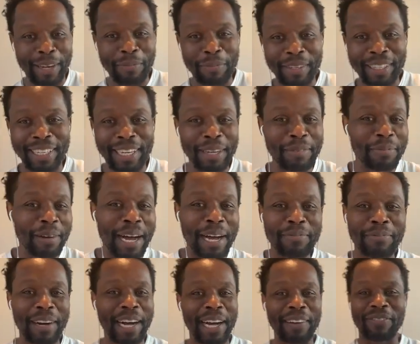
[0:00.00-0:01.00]
I mean, I've
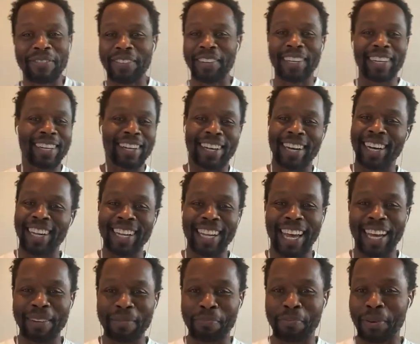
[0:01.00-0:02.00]
I've, I've kind of
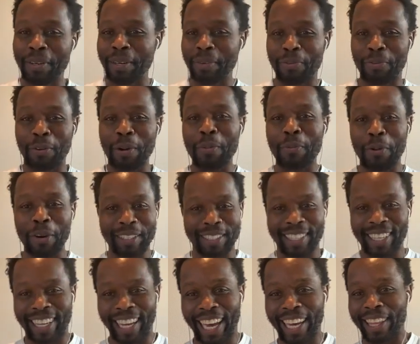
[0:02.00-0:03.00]
like put a framework
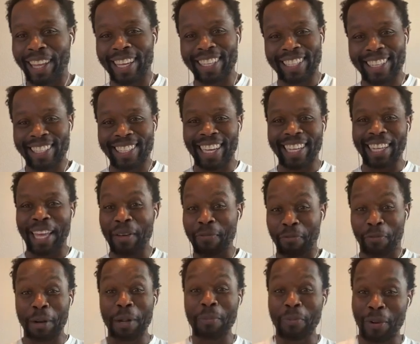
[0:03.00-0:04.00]
together. I was like
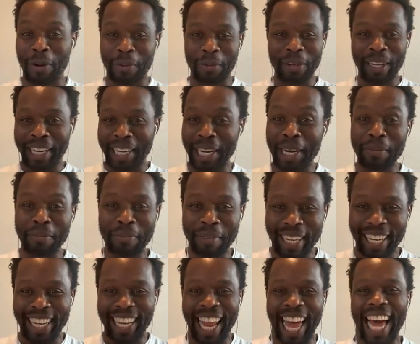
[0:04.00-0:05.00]
that framework would help
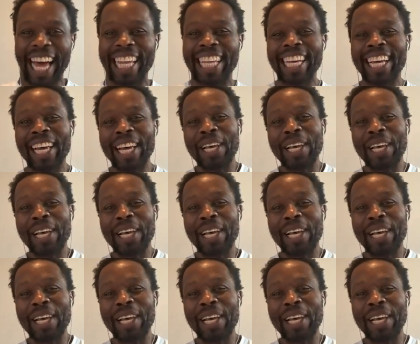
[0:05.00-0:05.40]
me a lot.